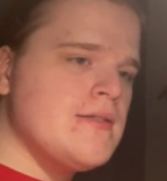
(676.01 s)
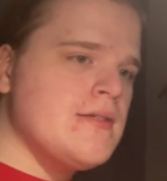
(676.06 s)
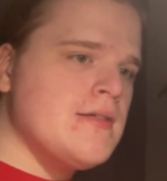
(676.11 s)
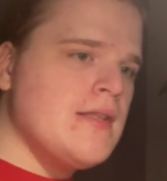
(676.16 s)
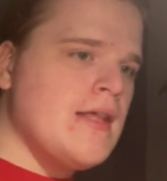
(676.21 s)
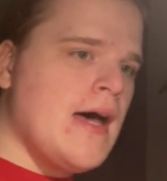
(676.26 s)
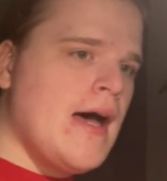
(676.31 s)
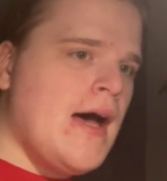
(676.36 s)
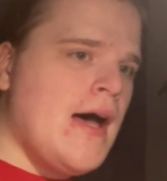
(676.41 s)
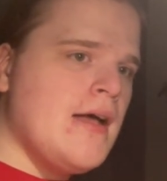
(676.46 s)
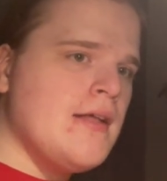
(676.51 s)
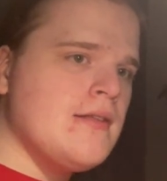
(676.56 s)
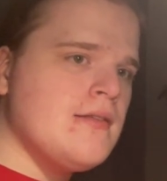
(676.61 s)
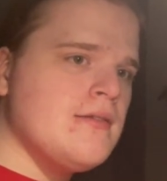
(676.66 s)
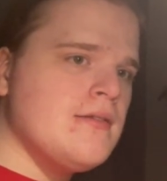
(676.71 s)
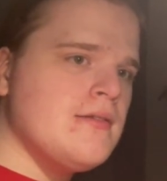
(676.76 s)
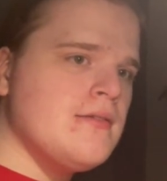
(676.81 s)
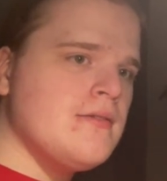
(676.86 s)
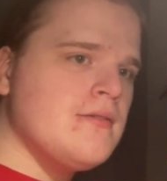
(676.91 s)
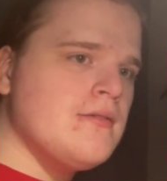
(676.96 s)
that
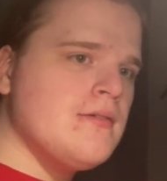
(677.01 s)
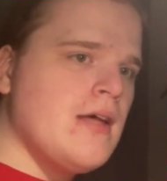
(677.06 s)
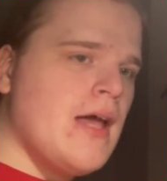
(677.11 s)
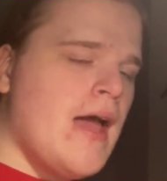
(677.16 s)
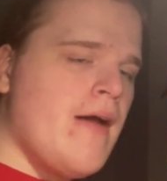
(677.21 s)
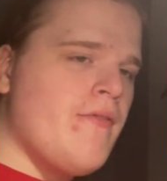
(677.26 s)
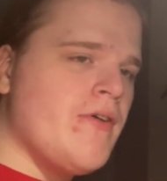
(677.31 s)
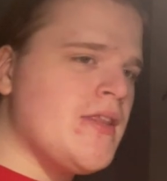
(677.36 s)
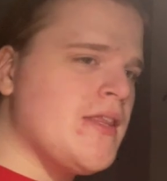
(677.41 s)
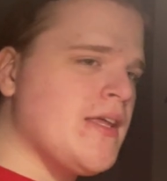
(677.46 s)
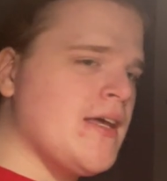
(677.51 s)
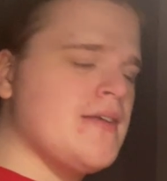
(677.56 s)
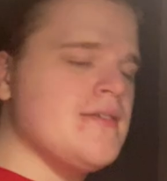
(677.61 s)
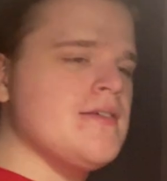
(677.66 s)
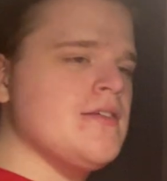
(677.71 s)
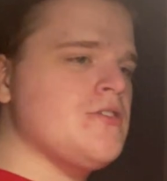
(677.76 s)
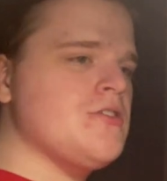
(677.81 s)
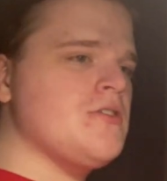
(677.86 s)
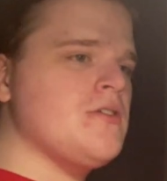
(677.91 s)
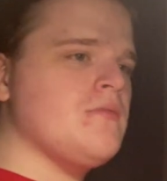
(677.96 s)
everything,
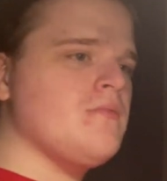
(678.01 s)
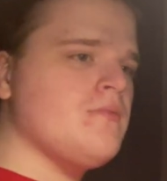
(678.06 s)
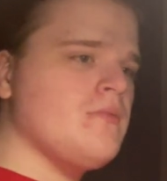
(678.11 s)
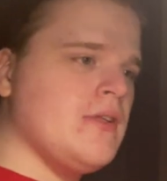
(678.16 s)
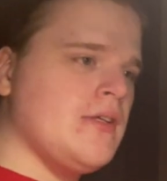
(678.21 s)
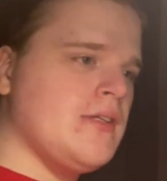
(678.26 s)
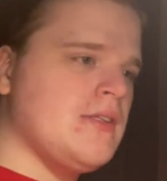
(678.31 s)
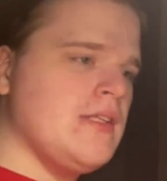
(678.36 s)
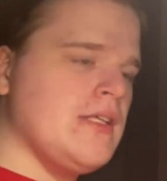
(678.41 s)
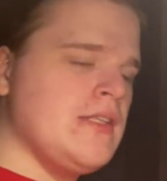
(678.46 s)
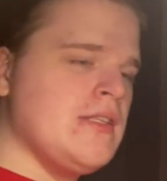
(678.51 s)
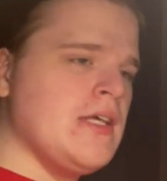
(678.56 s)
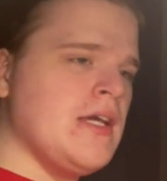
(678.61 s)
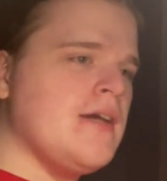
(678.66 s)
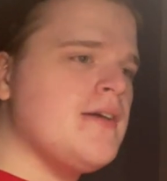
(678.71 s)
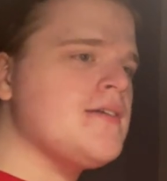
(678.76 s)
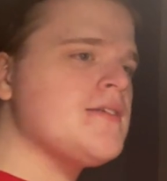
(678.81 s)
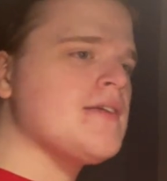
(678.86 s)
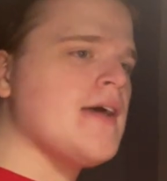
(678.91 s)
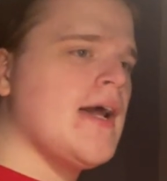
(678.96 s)
the
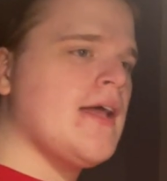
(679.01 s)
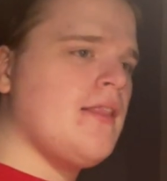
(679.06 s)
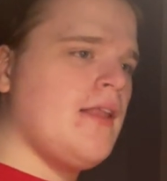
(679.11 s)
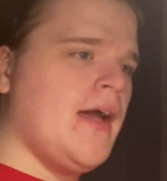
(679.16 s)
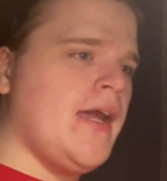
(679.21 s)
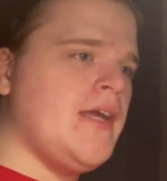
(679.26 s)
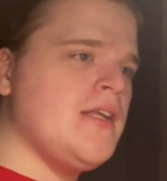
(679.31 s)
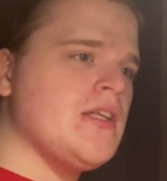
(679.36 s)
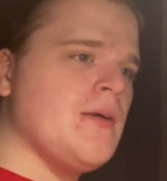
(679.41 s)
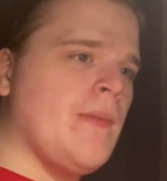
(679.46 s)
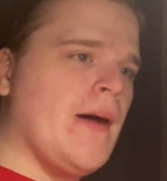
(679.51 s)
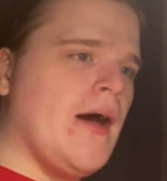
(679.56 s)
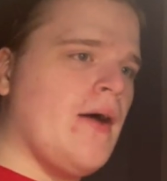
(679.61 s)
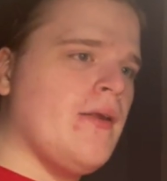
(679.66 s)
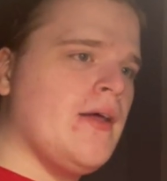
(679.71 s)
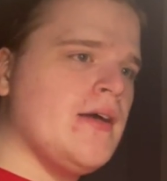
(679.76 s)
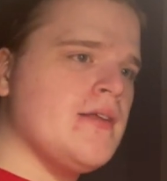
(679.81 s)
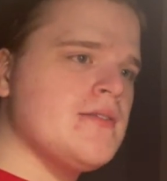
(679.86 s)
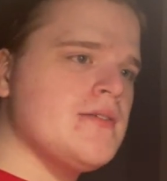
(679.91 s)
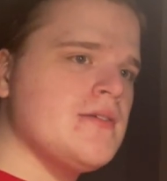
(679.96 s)
things I liked
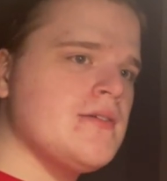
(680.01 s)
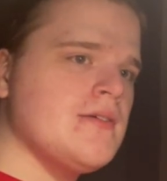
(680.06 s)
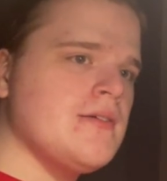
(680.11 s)
about it